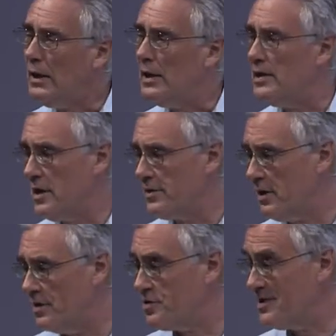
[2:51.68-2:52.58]
In other
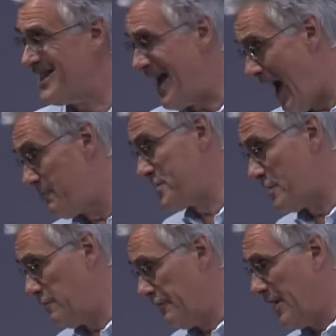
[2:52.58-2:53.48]
countries, the
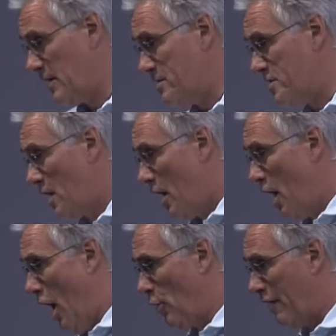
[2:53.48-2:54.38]
absolute figures
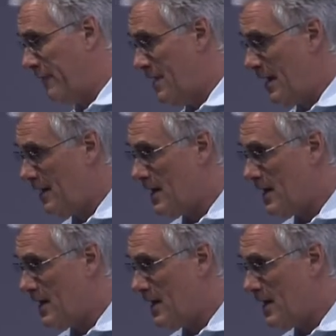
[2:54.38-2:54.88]
are often